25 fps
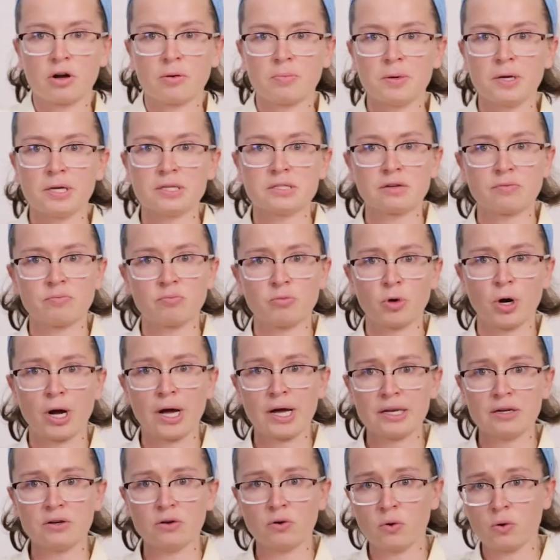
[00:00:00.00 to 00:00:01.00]
a piece of
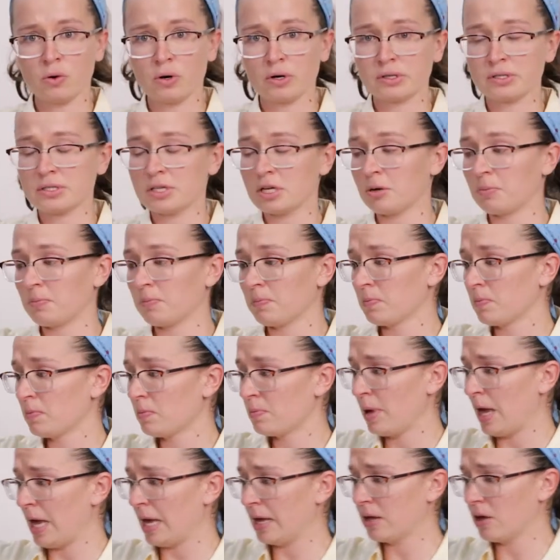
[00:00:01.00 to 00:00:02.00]
bread or some
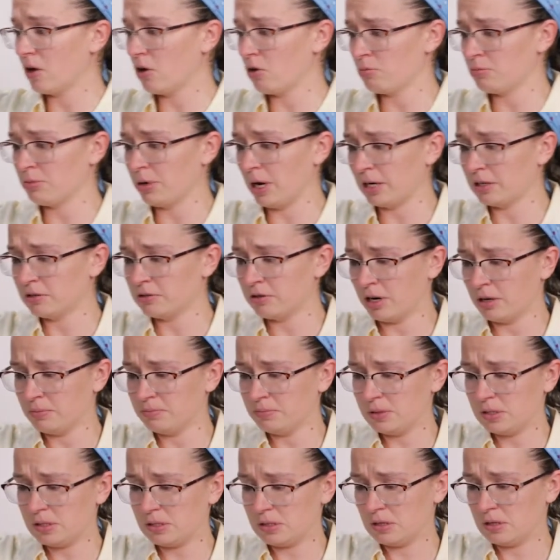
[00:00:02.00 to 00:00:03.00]
panko
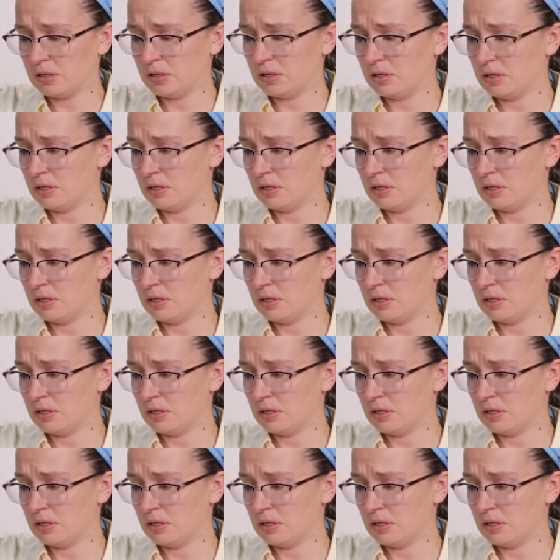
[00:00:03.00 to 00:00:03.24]
breadcrumbs.